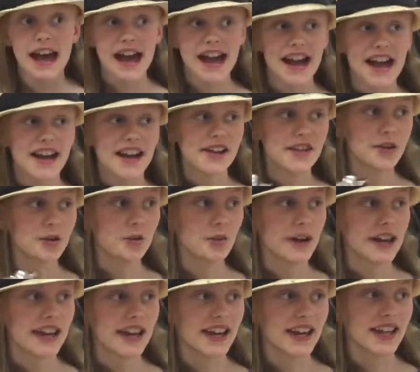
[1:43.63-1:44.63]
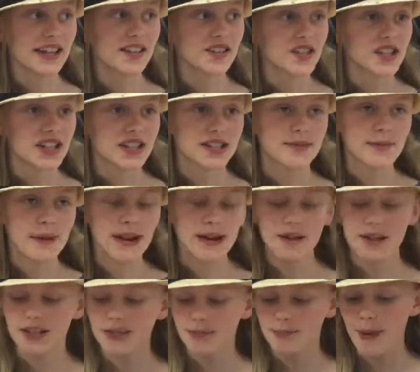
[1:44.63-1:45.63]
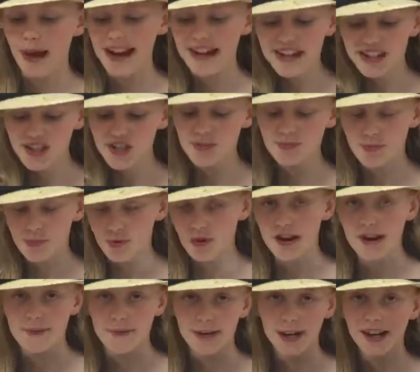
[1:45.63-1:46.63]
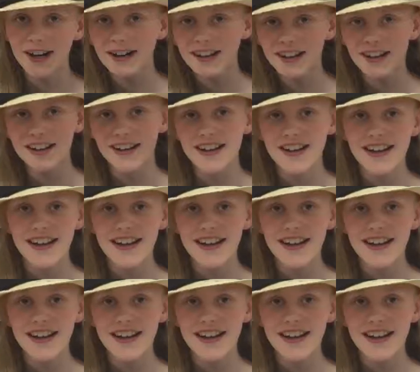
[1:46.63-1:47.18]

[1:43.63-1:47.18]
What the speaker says: and we're in the Spanish Primark.